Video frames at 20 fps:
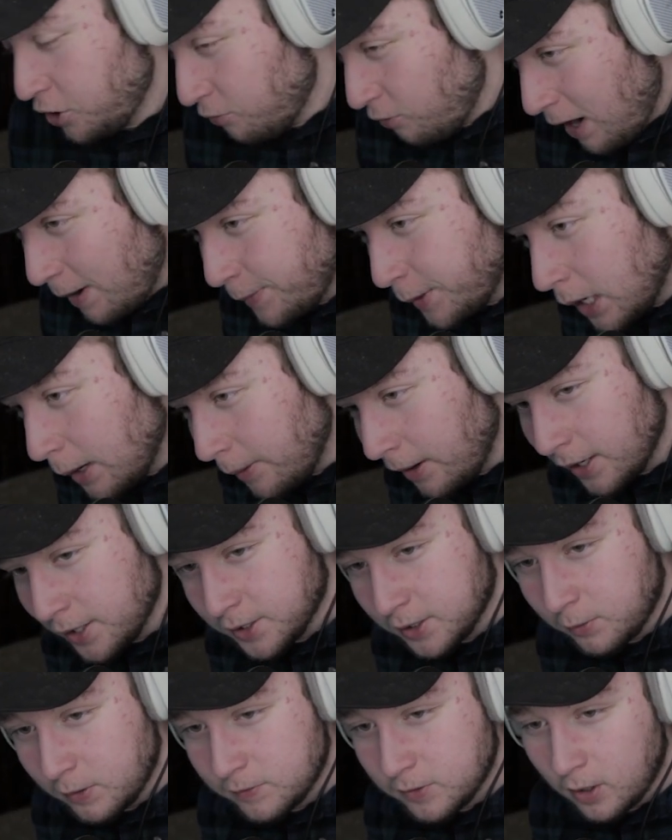should wrap it up,
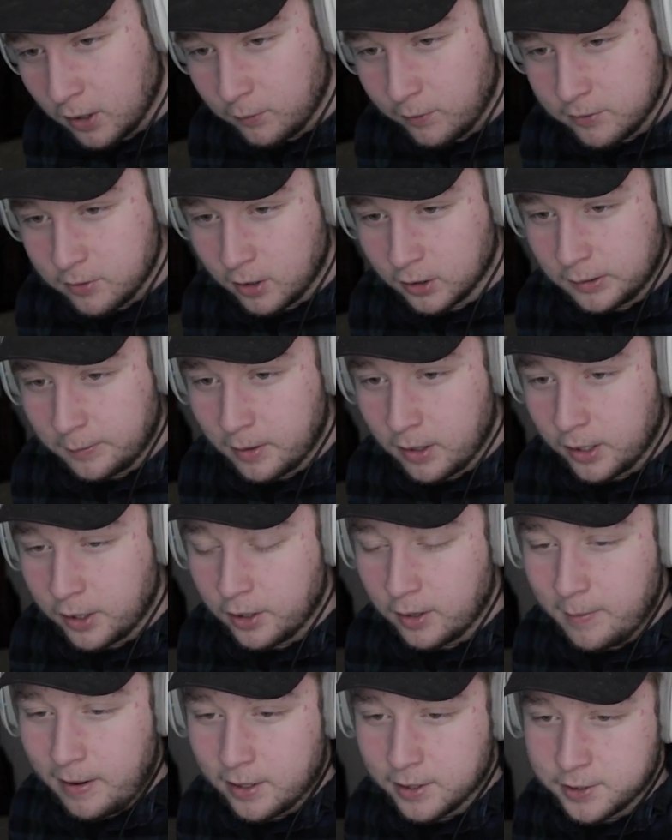honestly. We talked about a
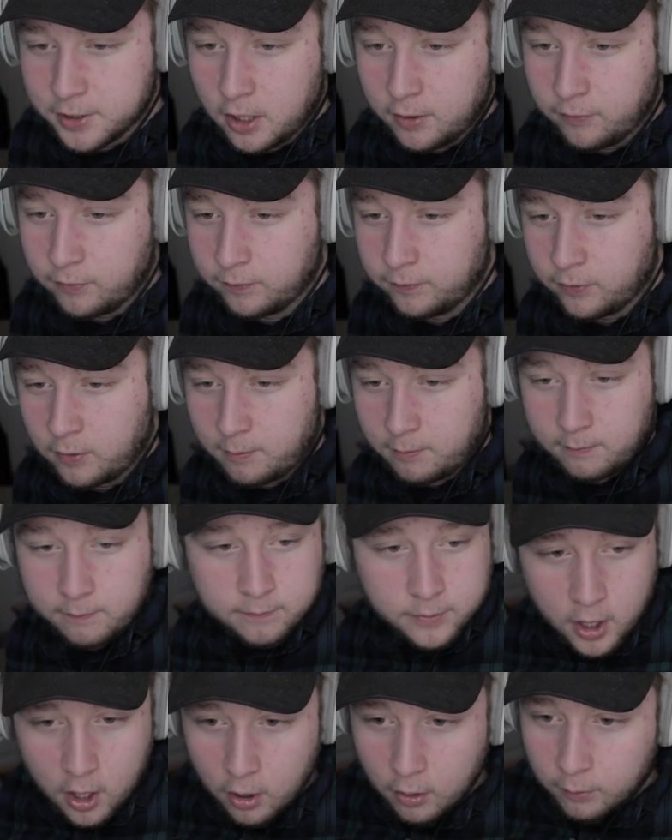good amount of stuff
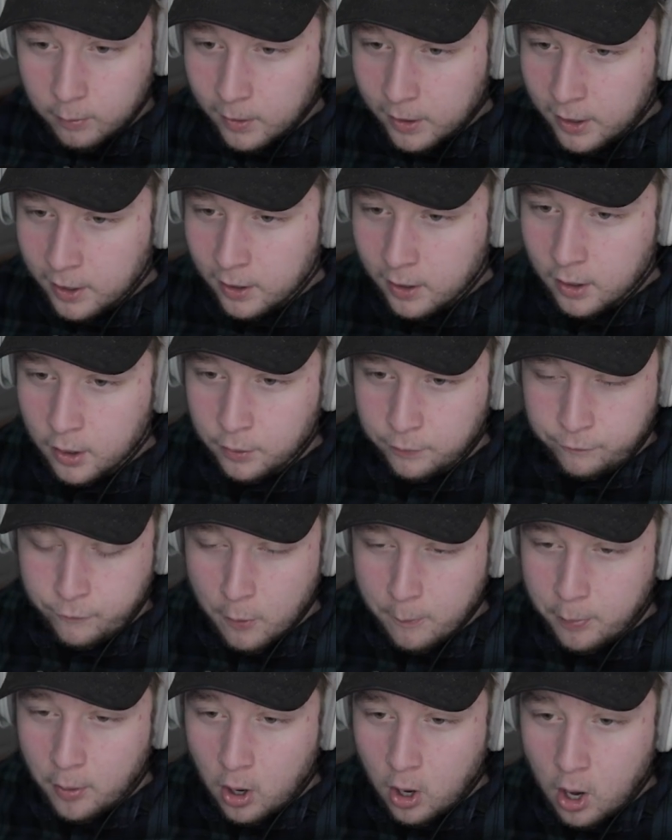from,
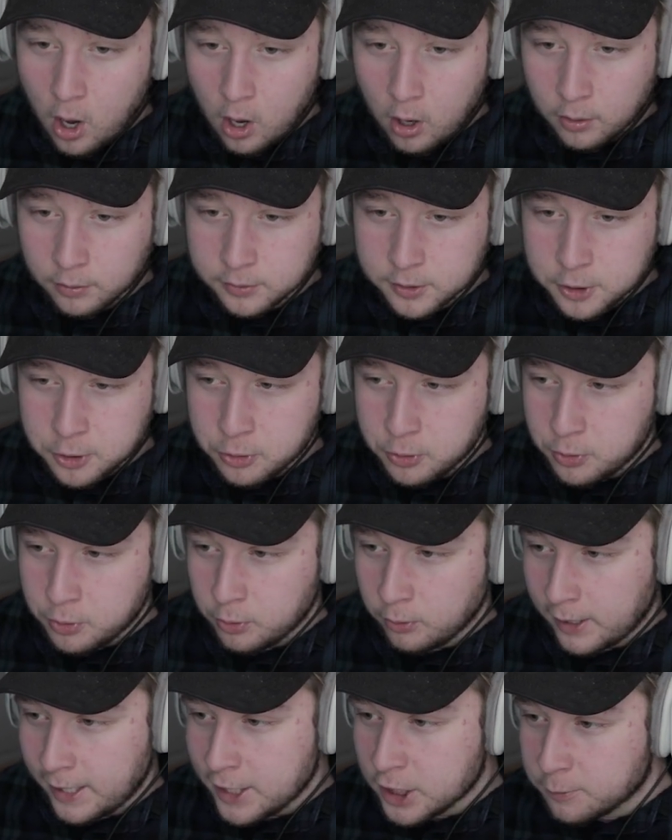football
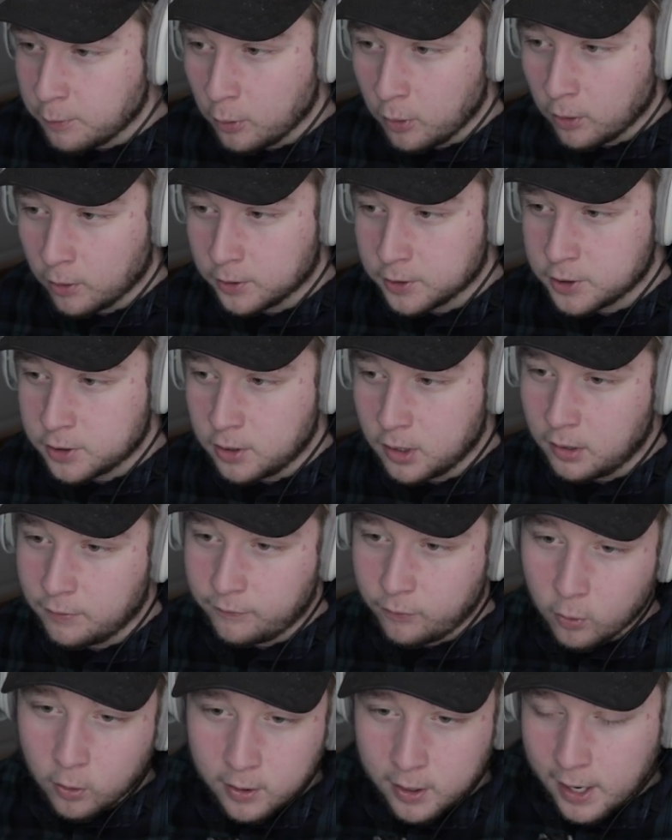to esports to
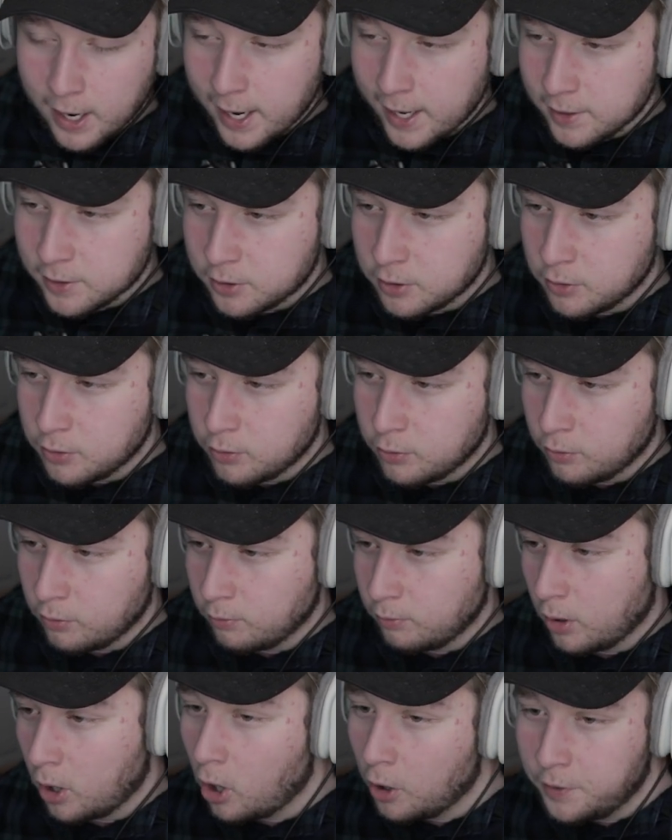Fortnite
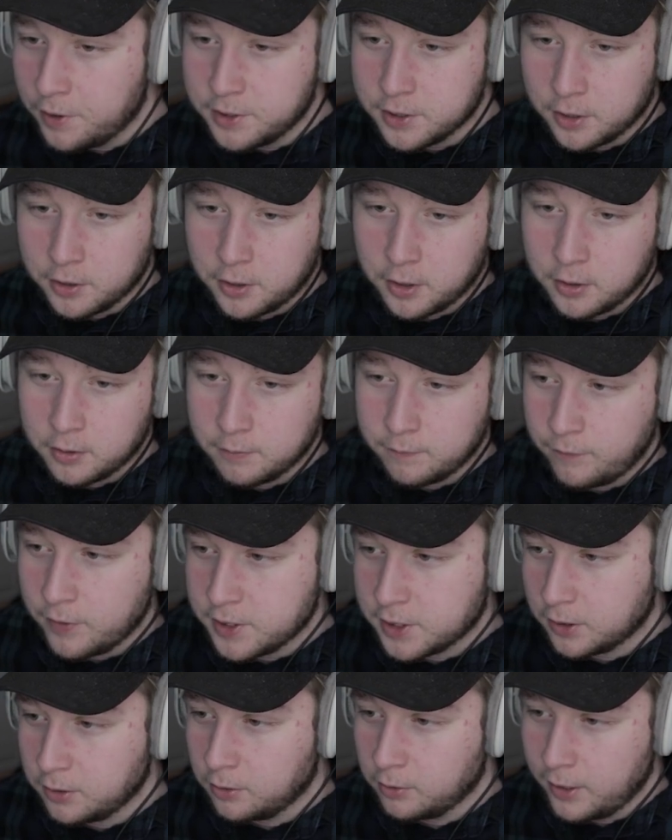to all these other
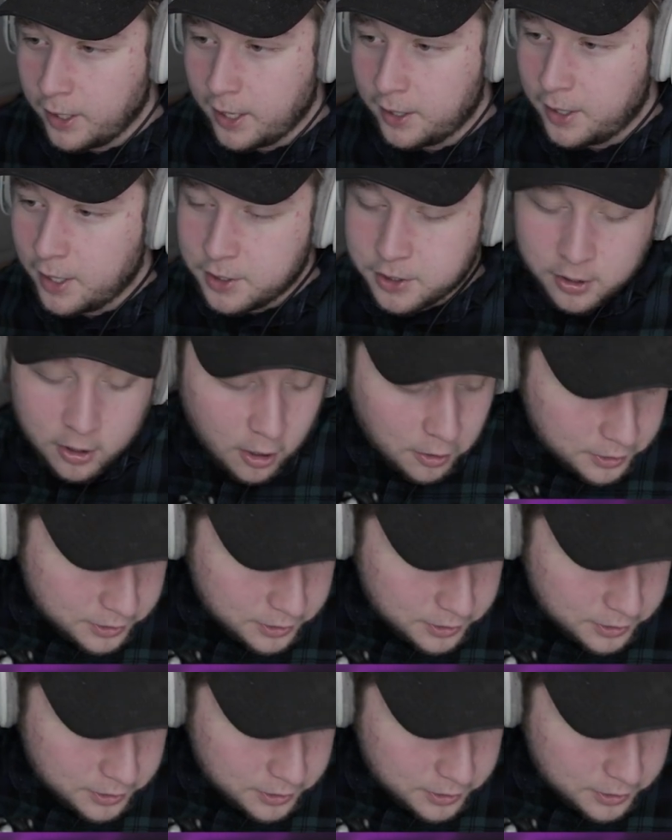Ninja, all